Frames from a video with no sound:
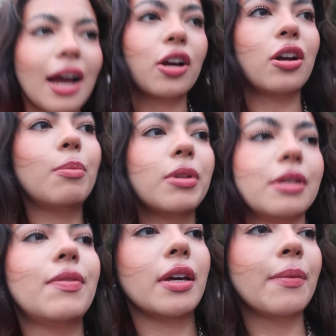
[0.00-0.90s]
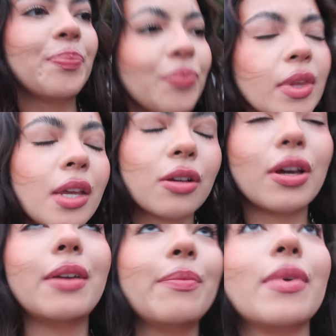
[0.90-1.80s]
I cannot believe it.
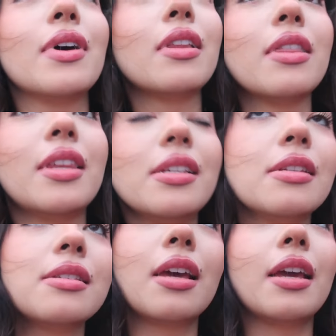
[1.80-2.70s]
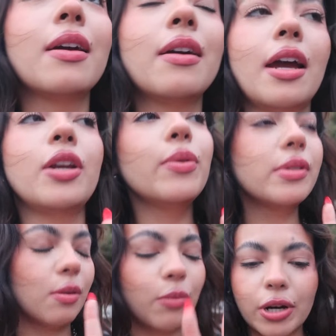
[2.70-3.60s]
Okay, this is like, I know
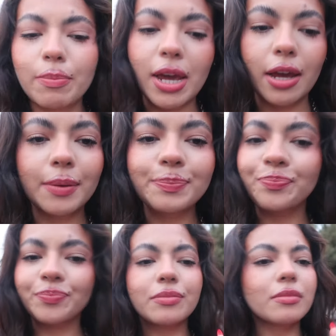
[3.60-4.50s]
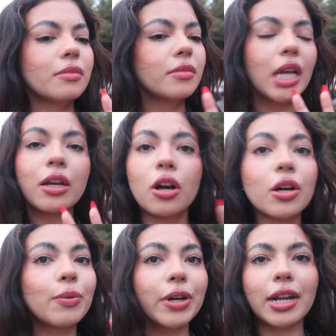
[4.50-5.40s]
we're in May, not
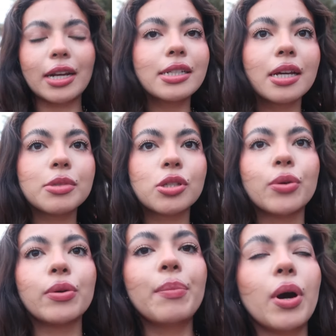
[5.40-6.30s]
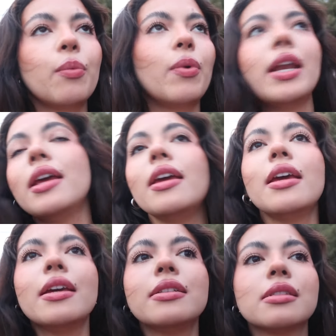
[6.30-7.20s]
gonna wear it anytime soon, but when it
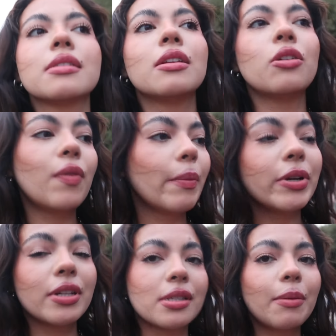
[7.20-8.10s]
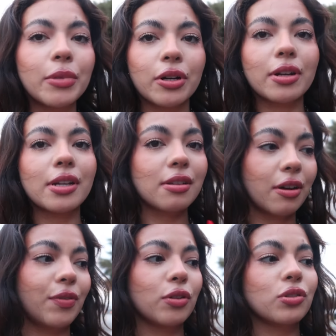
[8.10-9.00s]
hits November, December, it's
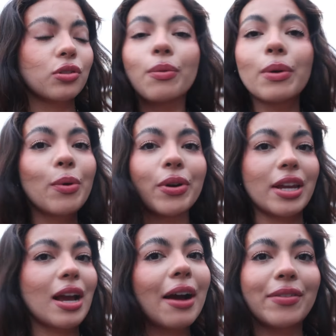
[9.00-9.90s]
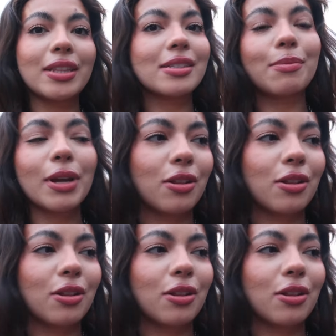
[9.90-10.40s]
gonna feel so rewarding having this in my